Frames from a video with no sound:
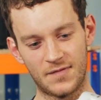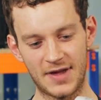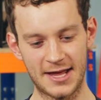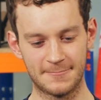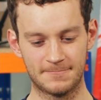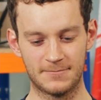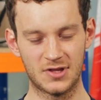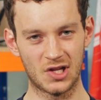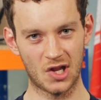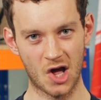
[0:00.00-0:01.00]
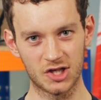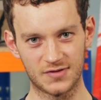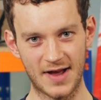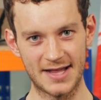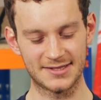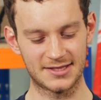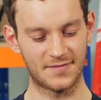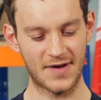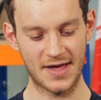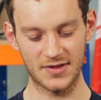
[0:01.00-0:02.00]
fit, the large vents, the
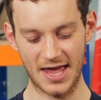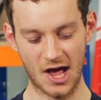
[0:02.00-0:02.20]
fact that the